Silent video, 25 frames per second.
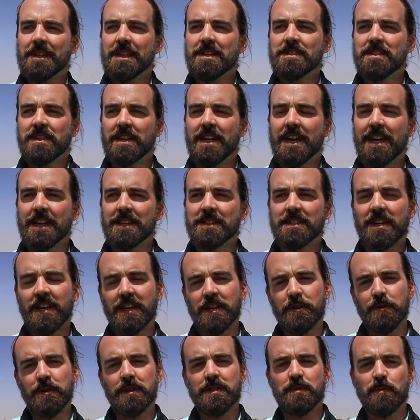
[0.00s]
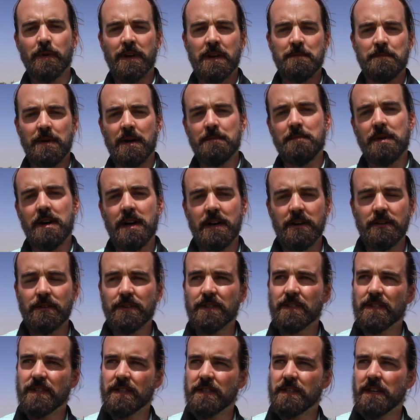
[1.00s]
So yeah, Tiger Woods winning by
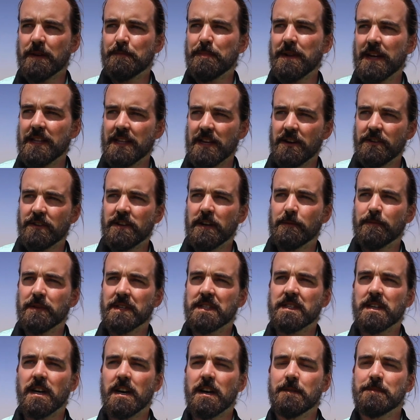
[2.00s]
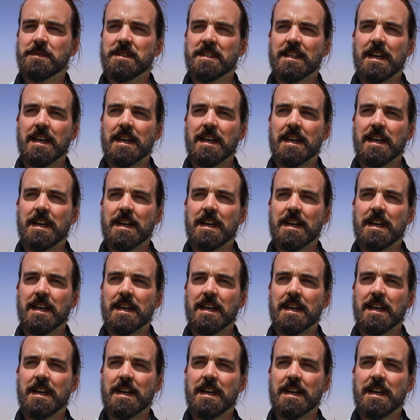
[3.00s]
miles, played there a couple of times.